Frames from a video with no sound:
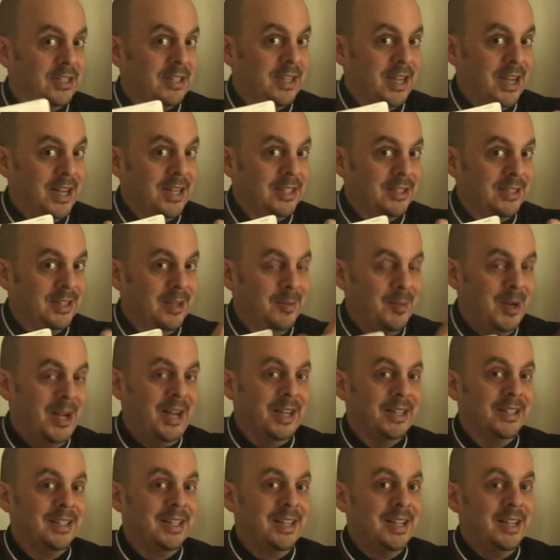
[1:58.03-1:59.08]
guys. Come
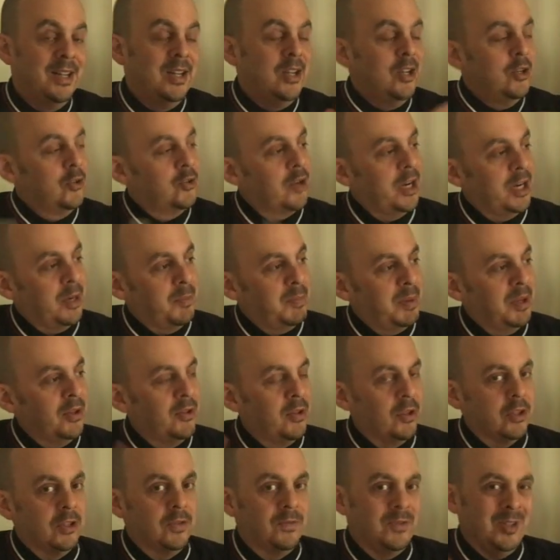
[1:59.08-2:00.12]
on. Trying to build
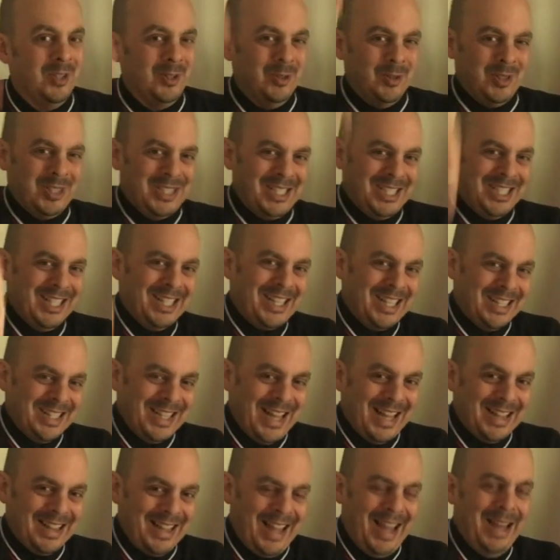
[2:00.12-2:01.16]
those views. Click on
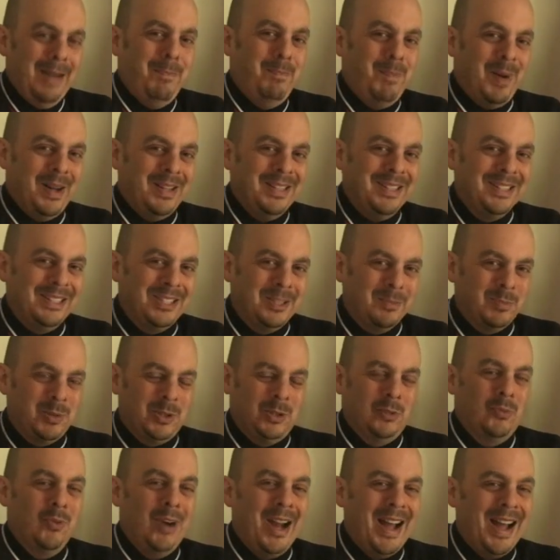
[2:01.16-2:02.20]
that like button,
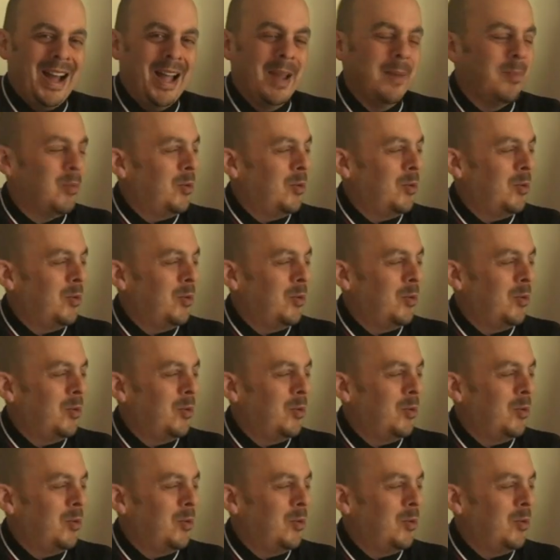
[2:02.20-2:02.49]
subscribe,